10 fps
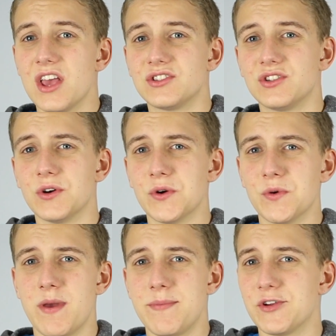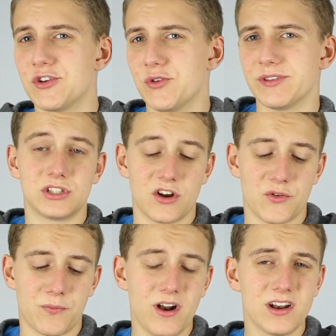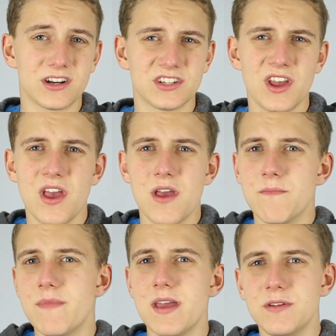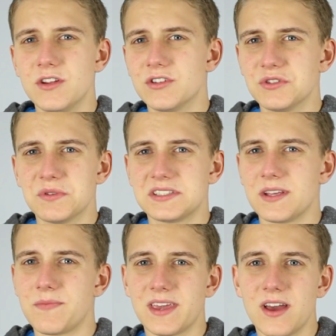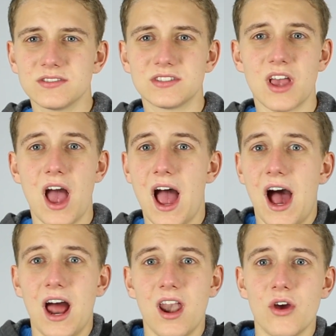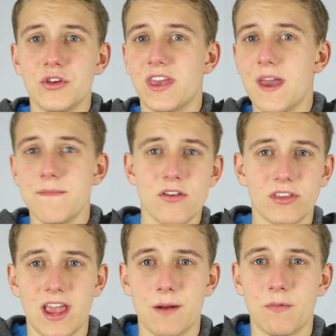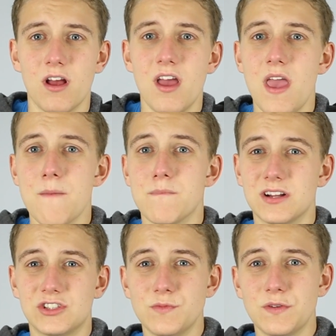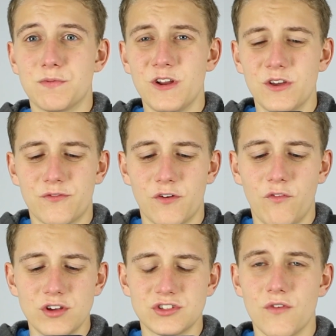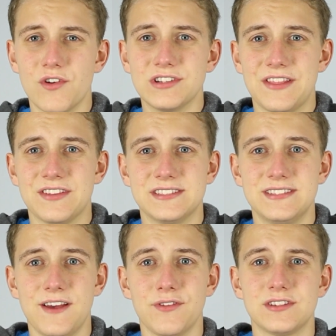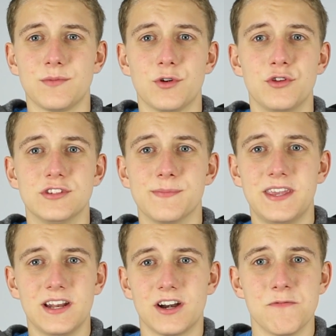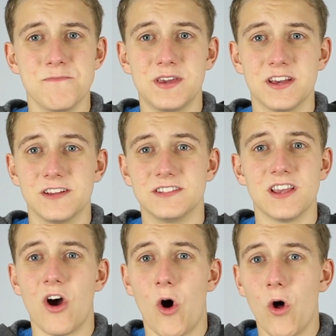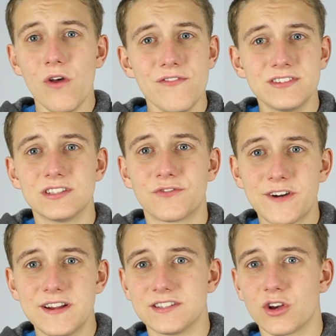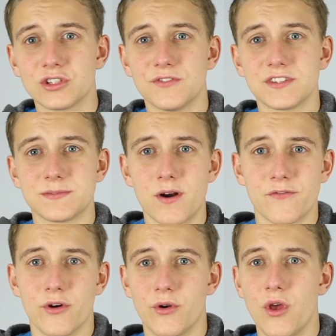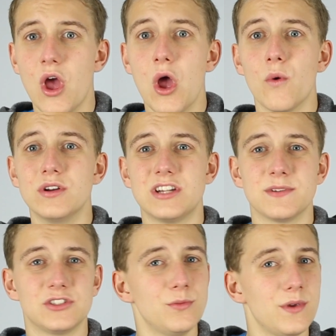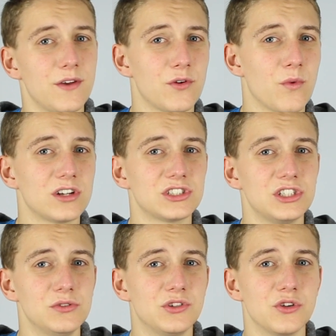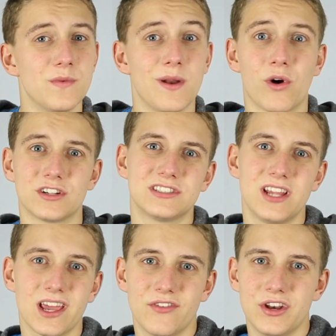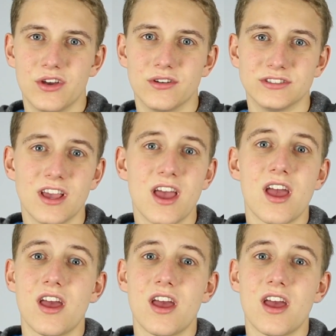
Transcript: So maybe you're doing a shot of the project, maybe you're doing something else, I don't know, you can't be on the camera, but it should be pretty good for voiceovers, and this is definitely someone who's a beginner, because all of this is free as long as you have a smartphone, which I'm assuming if you're watching YouTube and watching tech videos,